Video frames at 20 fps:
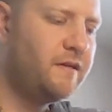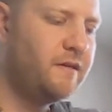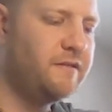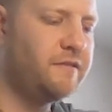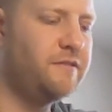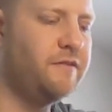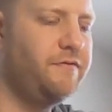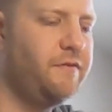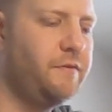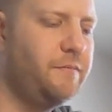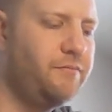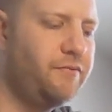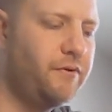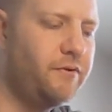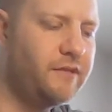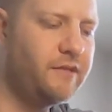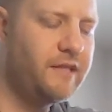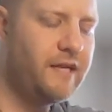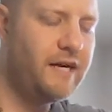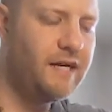So if you
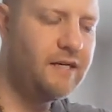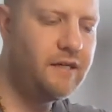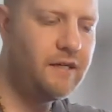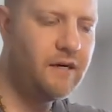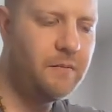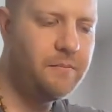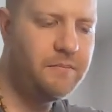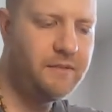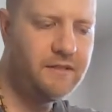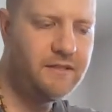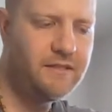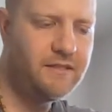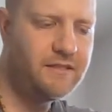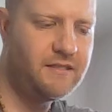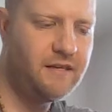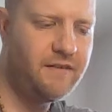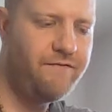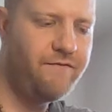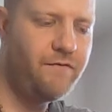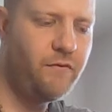broke that up into,
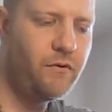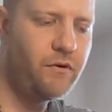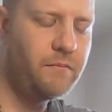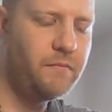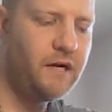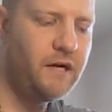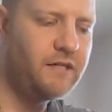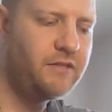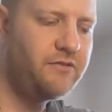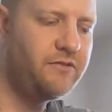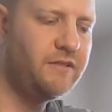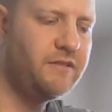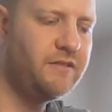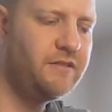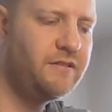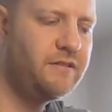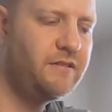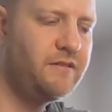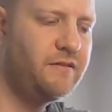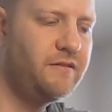say, 4
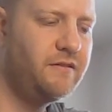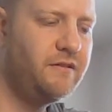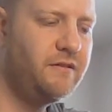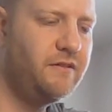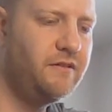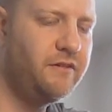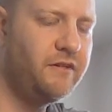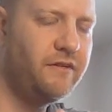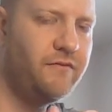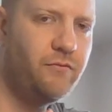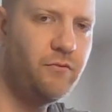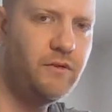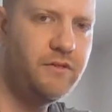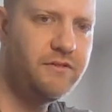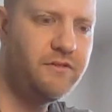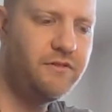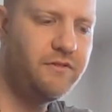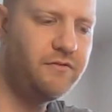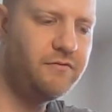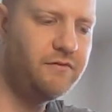matras, you have 1,
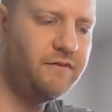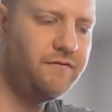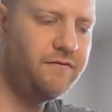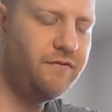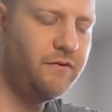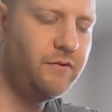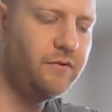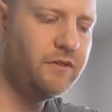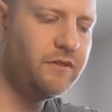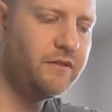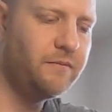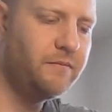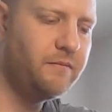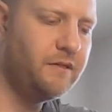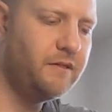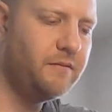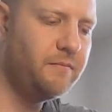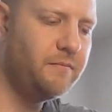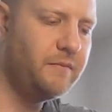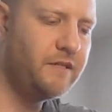2, 3, 4 in
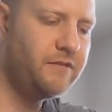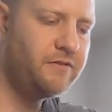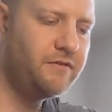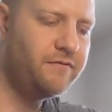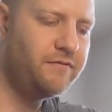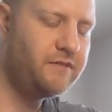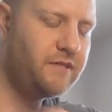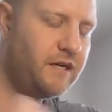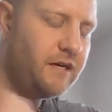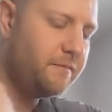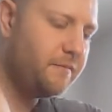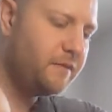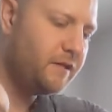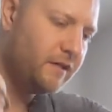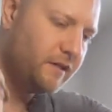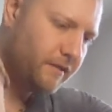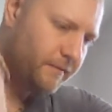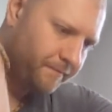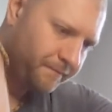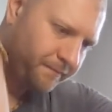a measure of time
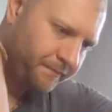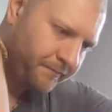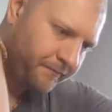here.